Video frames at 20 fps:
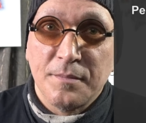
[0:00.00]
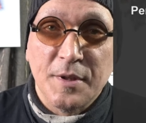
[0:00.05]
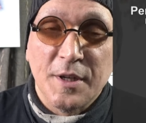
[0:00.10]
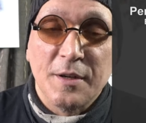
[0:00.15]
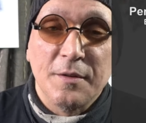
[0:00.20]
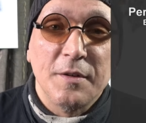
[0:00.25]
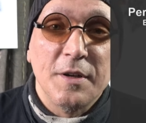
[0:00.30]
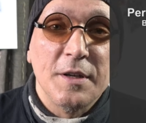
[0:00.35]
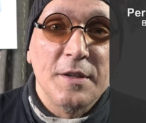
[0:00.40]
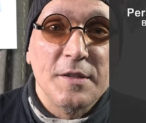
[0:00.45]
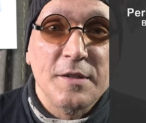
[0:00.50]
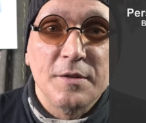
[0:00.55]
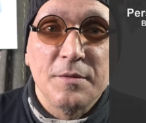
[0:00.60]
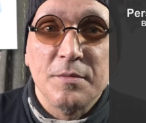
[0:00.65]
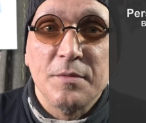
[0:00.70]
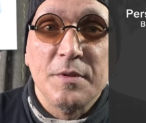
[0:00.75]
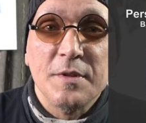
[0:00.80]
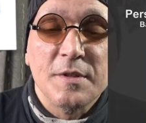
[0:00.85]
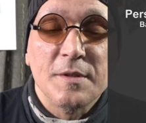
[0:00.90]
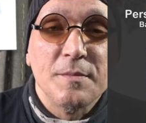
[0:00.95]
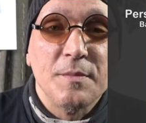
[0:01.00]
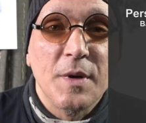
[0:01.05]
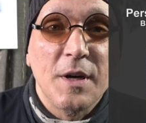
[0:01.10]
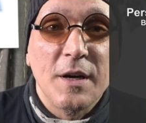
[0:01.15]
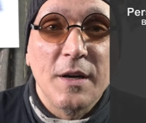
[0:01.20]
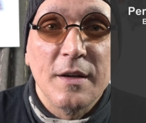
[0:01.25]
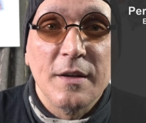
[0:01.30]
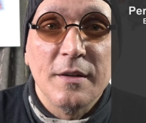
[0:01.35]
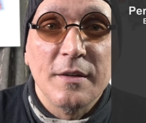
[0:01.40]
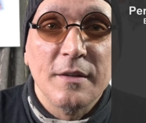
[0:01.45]
provide it with
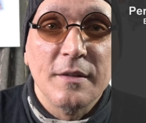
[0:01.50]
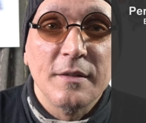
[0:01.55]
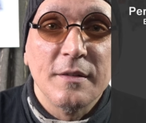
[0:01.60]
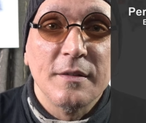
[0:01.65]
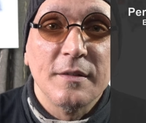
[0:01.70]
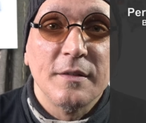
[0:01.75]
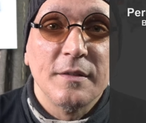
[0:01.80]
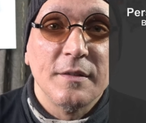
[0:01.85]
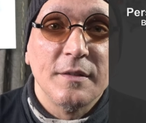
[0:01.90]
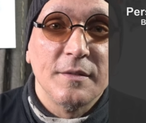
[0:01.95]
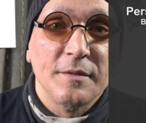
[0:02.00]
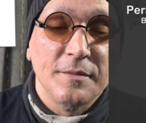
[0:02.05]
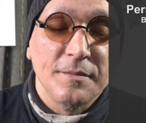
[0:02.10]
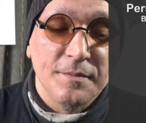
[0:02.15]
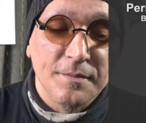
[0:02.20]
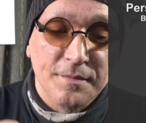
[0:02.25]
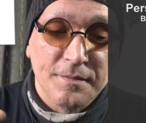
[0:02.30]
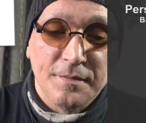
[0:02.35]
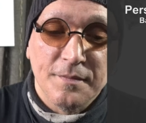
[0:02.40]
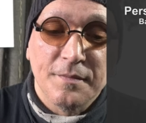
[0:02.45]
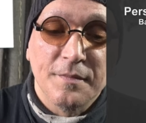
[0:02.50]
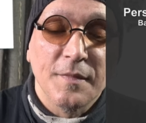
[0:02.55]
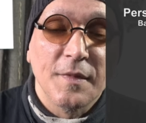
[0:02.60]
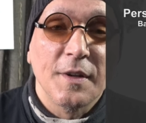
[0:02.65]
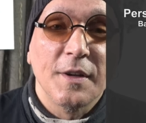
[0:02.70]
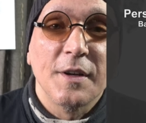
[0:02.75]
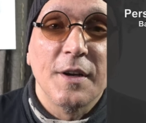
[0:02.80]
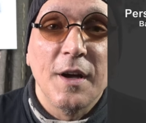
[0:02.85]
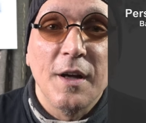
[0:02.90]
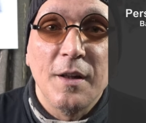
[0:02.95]
my
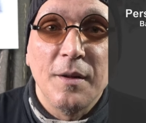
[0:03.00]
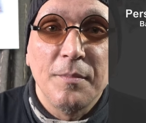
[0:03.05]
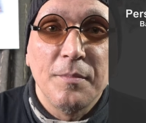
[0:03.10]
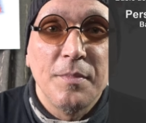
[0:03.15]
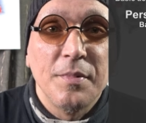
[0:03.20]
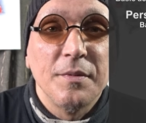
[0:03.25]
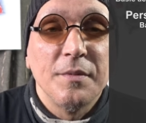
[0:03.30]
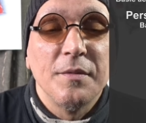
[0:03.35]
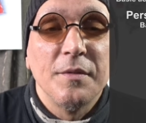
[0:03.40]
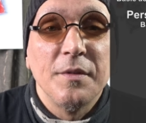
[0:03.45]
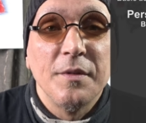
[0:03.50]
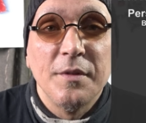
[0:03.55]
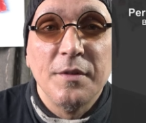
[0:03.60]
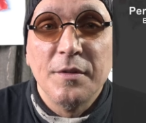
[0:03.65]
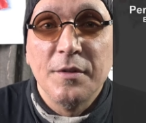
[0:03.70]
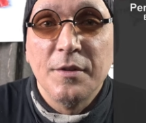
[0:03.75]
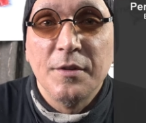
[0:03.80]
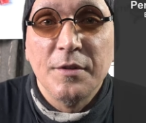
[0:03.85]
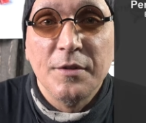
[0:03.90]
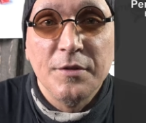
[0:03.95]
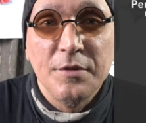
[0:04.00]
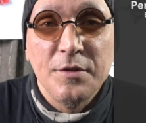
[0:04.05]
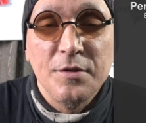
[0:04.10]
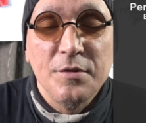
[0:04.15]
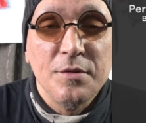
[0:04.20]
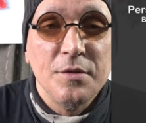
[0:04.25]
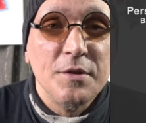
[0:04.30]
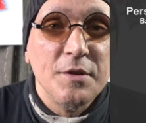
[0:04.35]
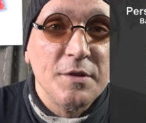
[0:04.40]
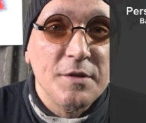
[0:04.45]
help uh,
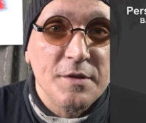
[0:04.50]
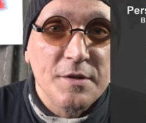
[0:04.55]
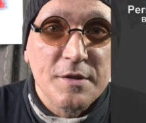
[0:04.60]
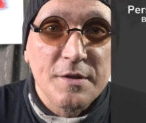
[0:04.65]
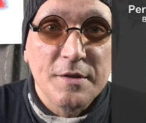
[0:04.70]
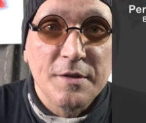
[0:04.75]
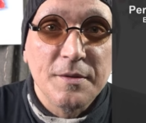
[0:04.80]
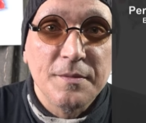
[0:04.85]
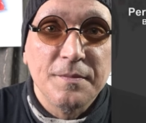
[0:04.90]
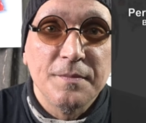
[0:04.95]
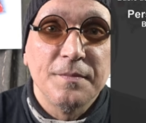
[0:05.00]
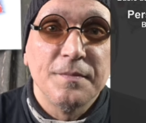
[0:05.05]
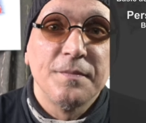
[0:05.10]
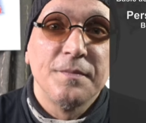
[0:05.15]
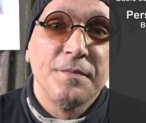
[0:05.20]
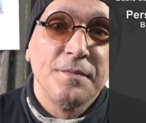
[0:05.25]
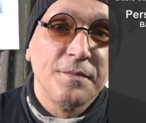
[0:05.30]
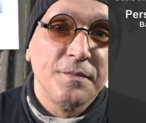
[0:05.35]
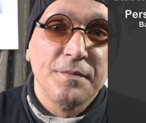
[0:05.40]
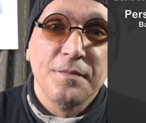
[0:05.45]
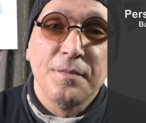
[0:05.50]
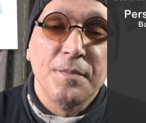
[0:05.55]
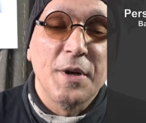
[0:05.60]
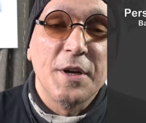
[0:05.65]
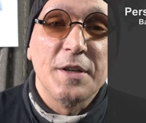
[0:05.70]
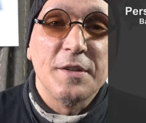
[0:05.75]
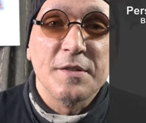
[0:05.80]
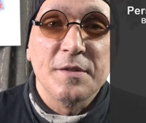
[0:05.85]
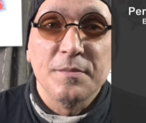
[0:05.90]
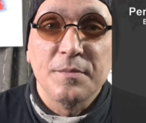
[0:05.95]
during the
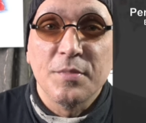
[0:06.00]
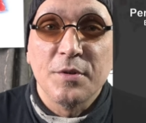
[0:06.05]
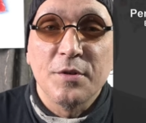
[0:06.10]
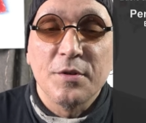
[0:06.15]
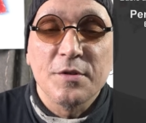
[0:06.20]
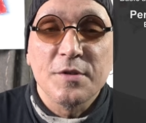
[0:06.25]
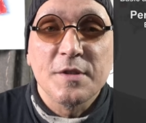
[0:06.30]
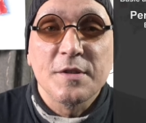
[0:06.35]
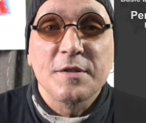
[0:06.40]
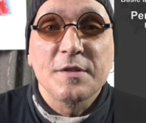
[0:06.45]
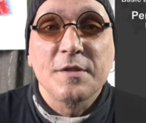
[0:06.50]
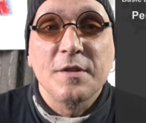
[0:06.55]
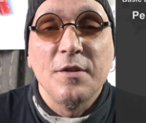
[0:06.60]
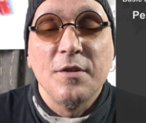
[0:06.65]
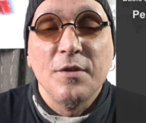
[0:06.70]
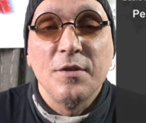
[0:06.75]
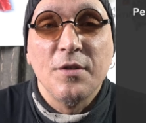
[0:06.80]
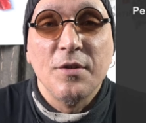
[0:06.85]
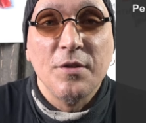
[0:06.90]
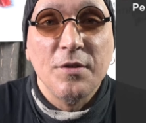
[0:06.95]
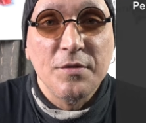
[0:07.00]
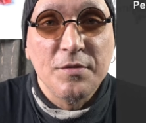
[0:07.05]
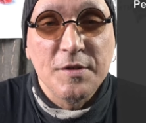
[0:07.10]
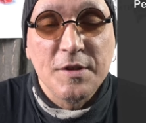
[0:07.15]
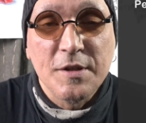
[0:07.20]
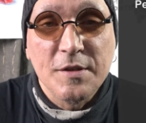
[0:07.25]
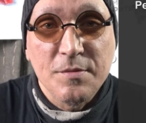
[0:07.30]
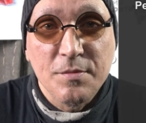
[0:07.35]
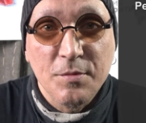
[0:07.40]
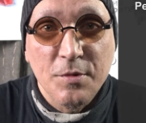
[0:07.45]
painting process of, of
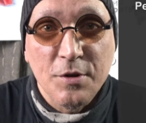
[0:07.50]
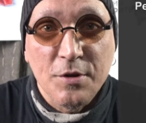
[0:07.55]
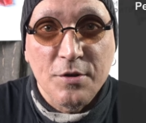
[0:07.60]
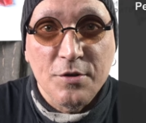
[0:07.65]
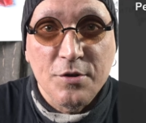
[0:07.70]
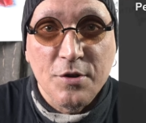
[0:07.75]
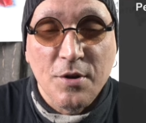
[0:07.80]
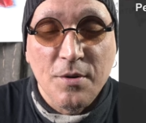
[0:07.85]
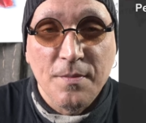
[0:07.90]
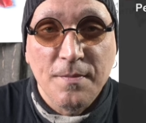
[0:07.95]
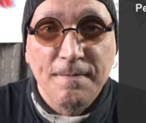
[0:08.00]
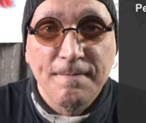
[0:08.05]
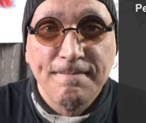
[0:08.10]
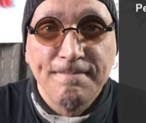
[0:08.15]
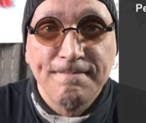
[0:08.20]
this workshop.